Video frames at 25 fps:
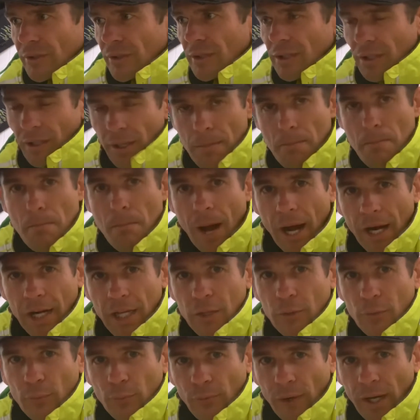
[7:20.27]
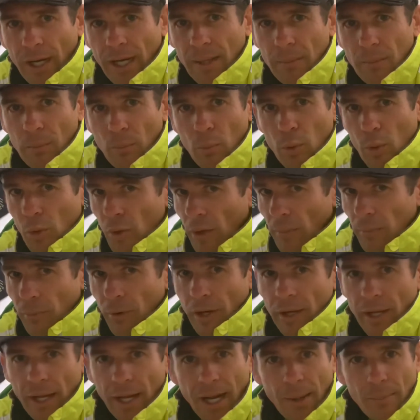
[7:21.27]
that, you know, money and fame will not
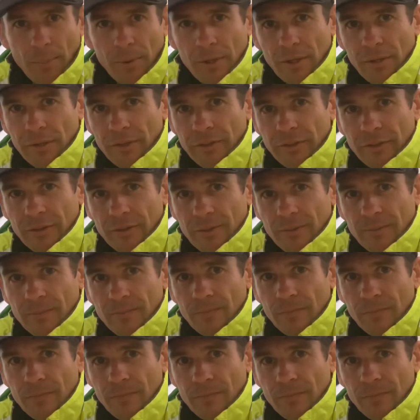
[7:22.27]
buy you happiness.